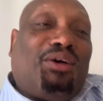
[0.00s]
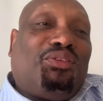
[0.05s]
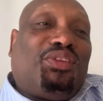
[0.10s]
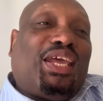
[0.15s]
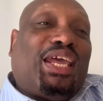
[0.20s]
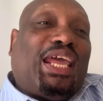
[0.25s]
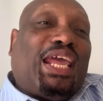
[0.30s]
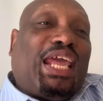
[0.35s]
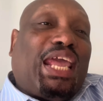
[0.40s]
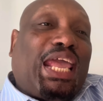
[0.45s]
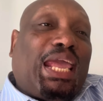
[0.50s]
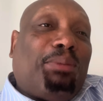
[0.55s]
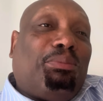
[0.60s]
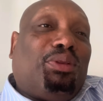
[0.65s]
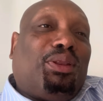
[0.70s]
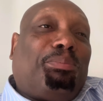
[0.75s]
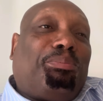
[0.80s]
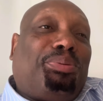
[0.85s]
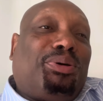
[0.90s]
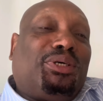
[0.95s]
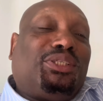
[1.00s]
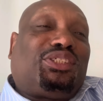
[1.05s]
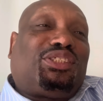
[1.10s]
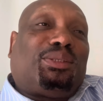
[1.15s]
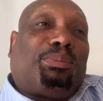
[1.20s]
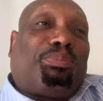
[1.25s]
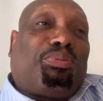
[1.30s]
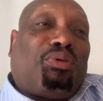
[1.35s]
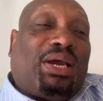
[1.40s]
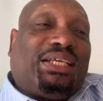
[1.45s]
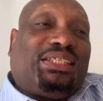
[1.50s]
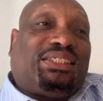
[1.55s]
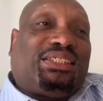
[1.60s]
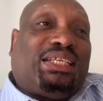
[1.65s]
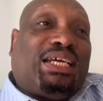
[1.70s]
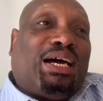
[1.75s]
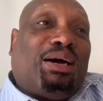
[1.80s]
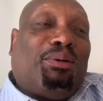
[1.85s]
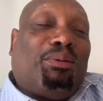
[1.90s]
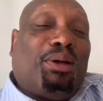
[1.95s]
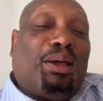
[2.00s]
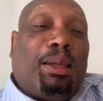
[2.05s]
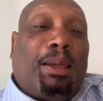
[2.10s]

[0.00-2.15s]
they're able to push the price down.